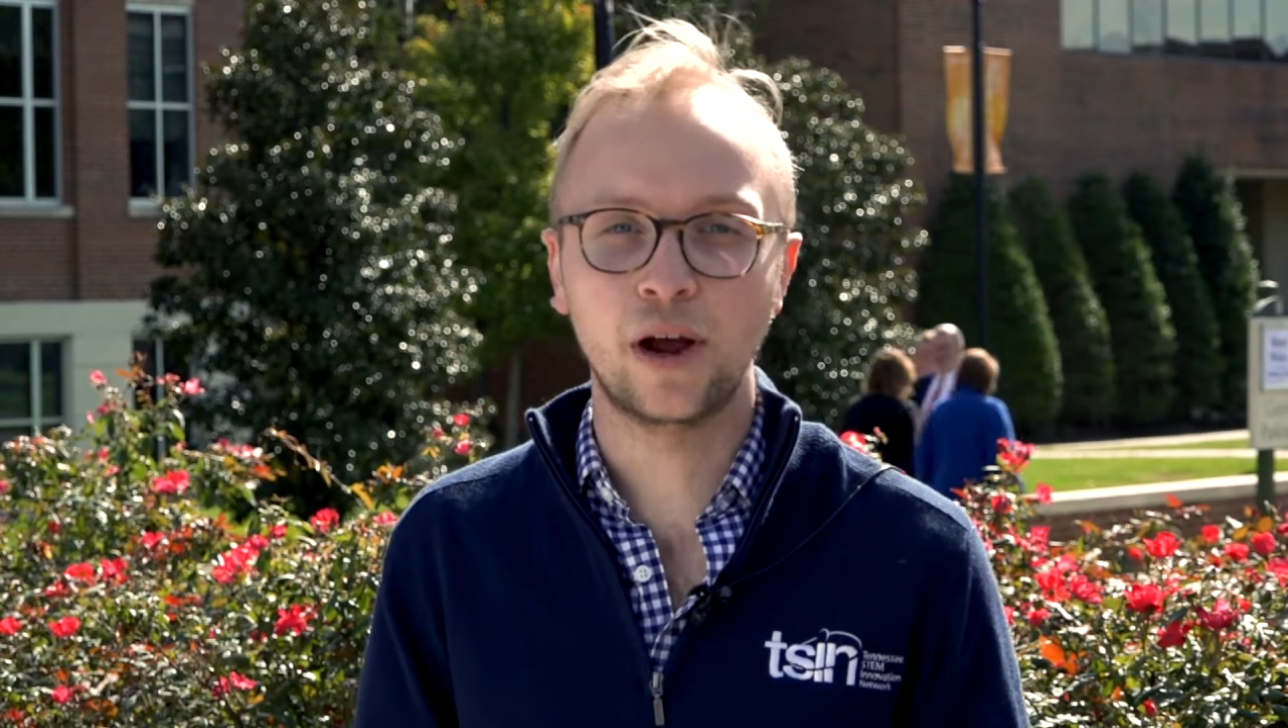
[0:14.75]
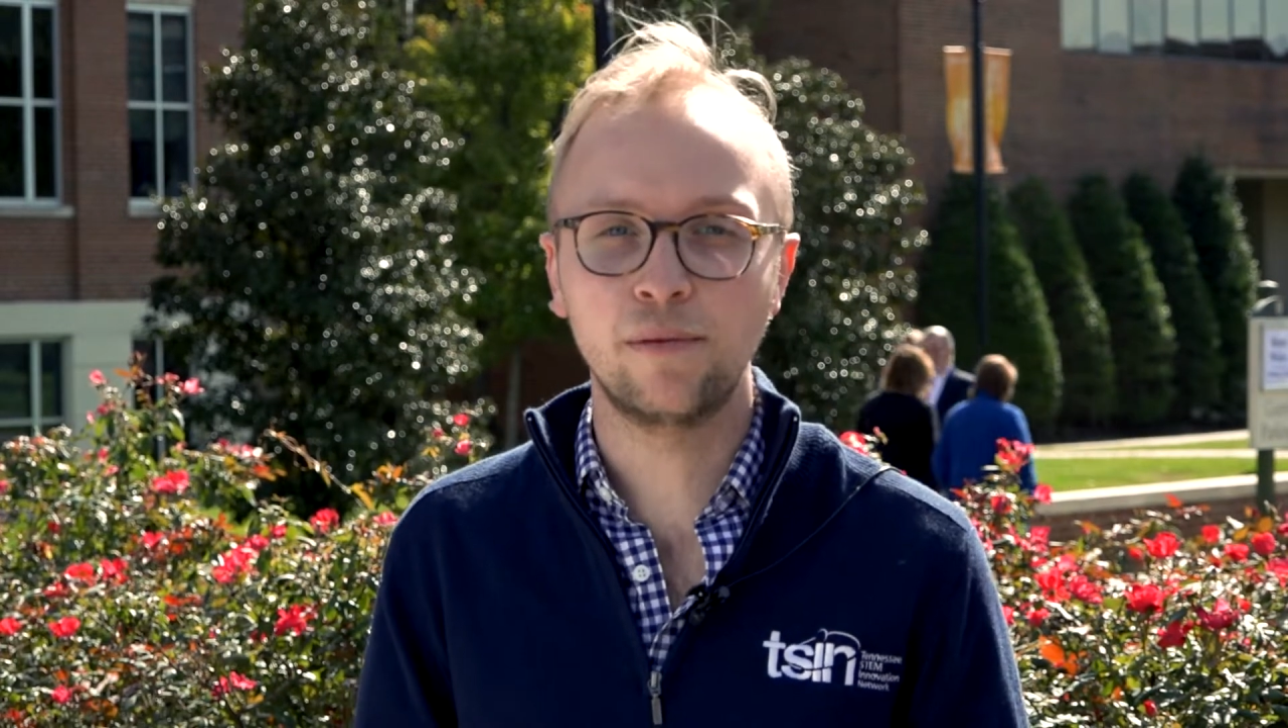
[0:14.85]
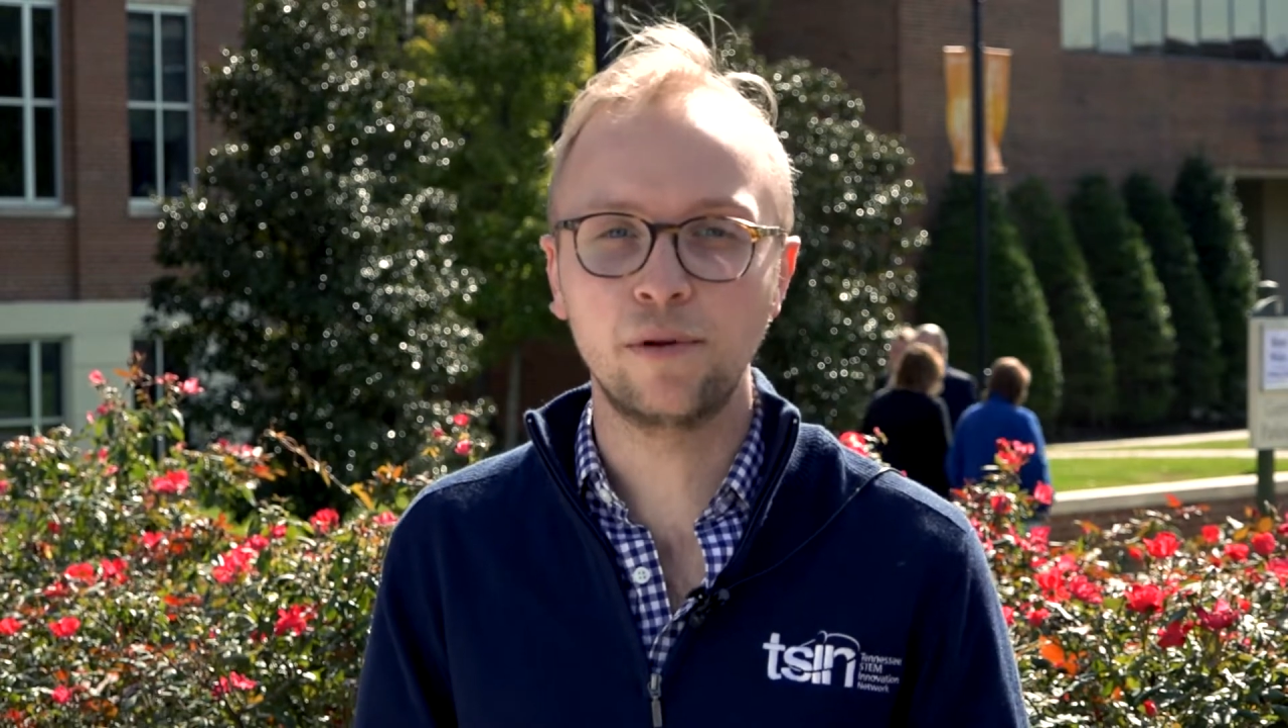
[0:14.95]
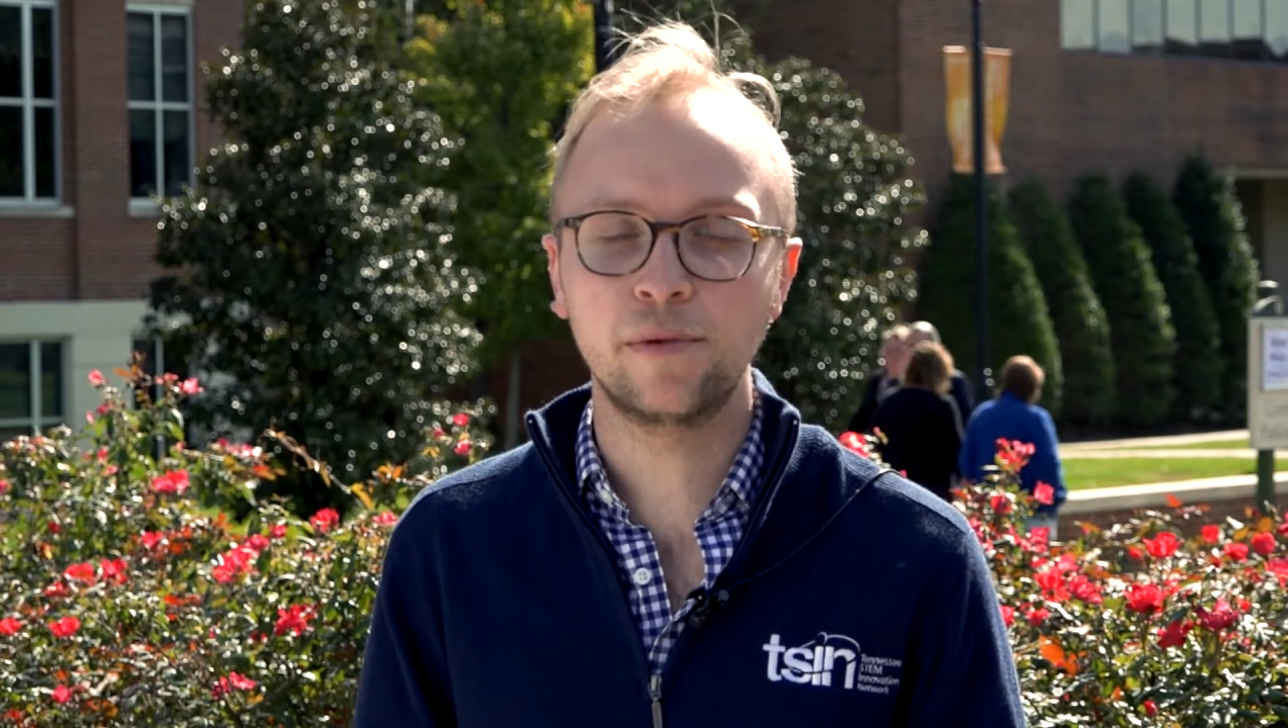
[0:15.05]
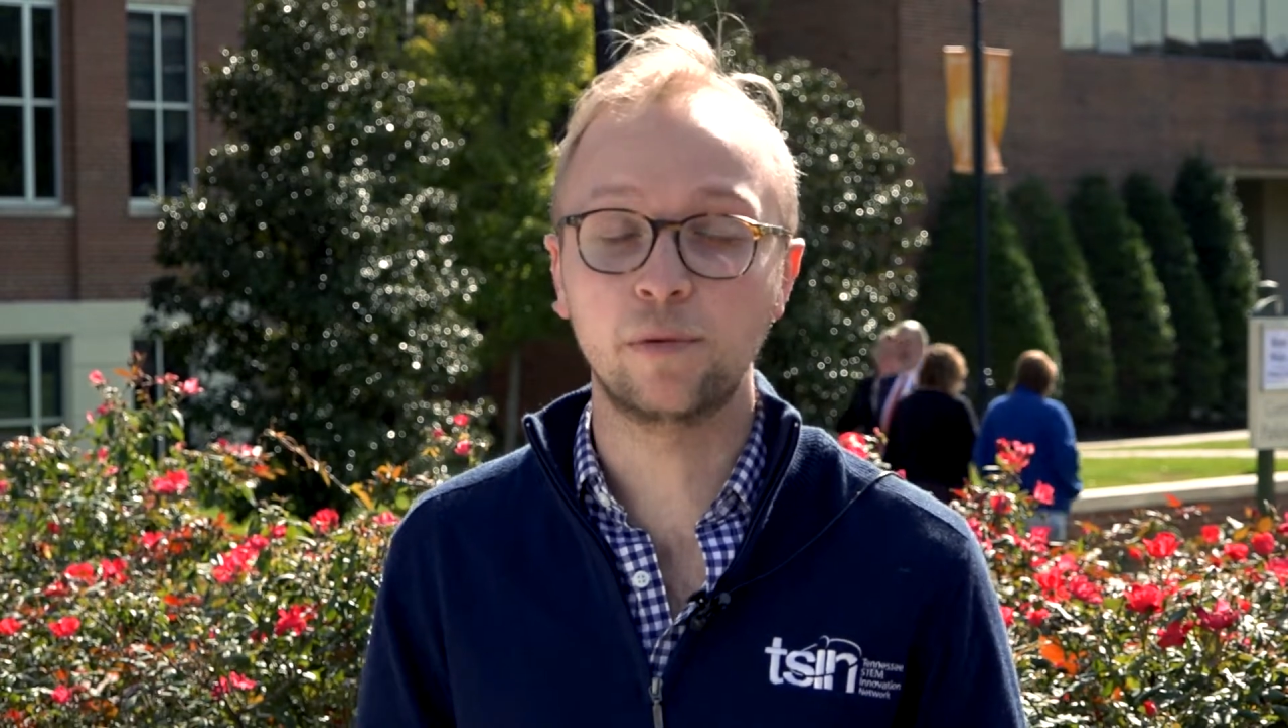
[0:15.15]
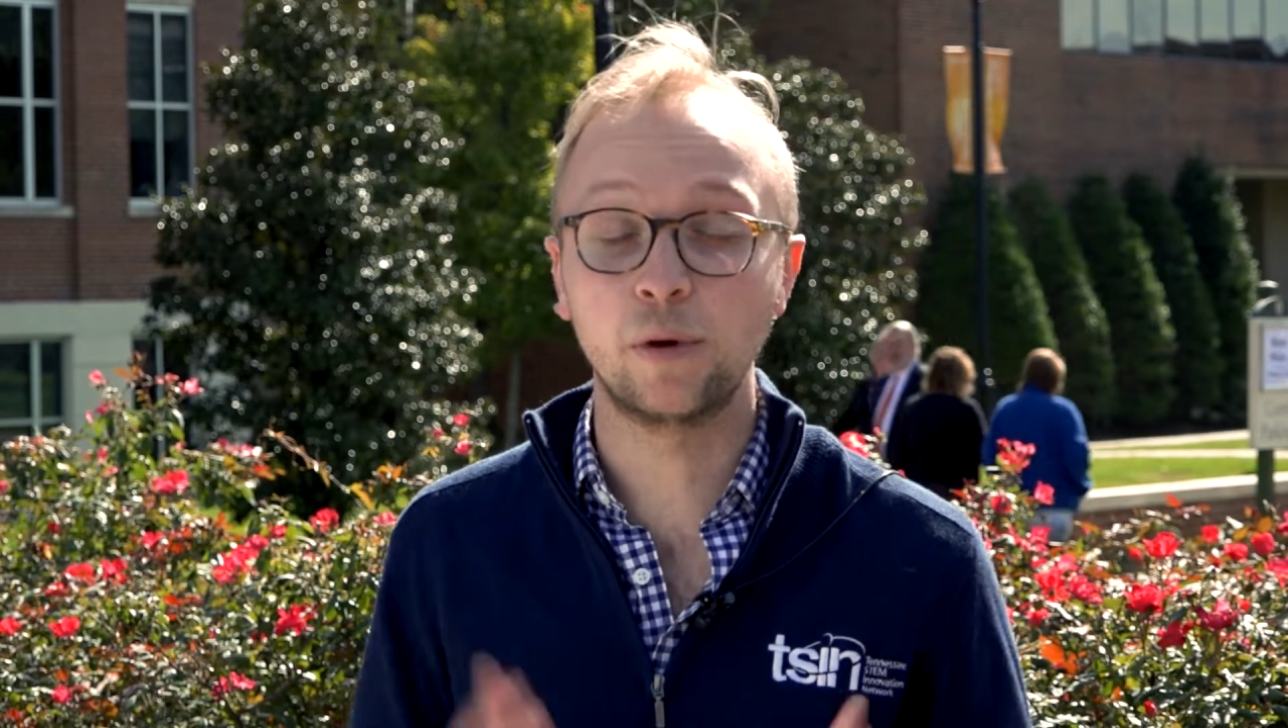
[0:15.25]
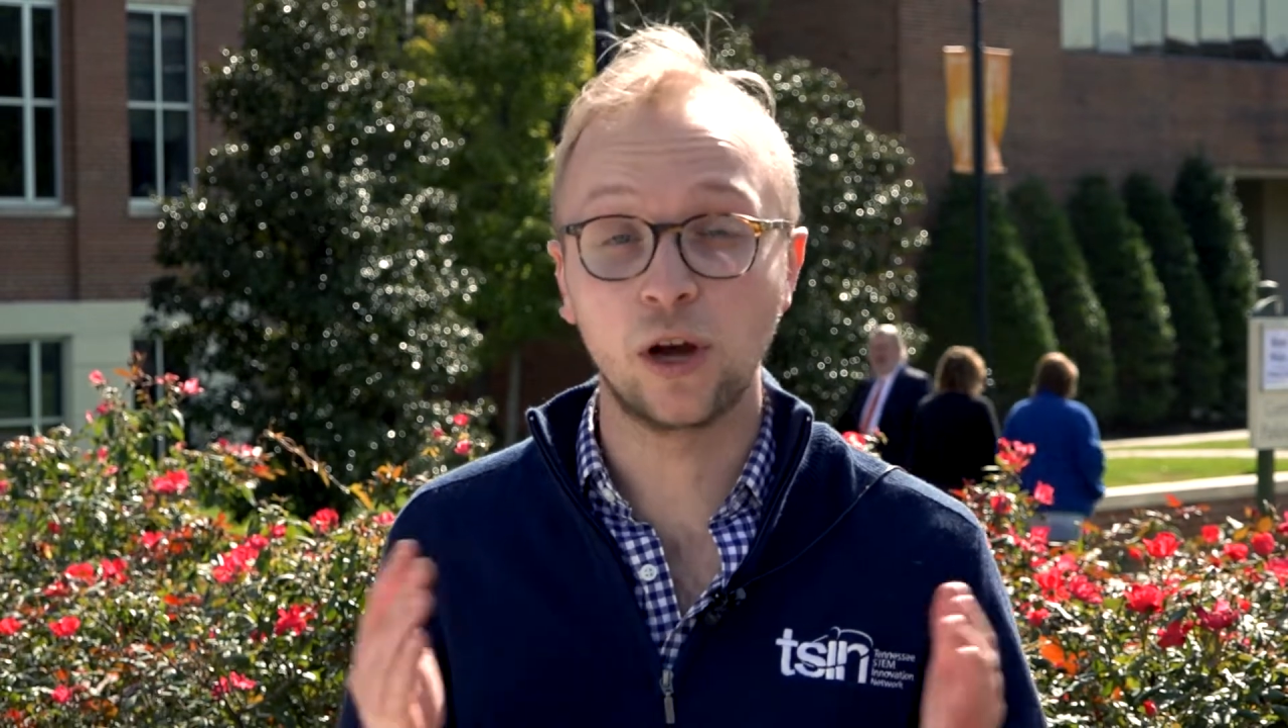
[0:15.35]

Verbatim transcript: problem and we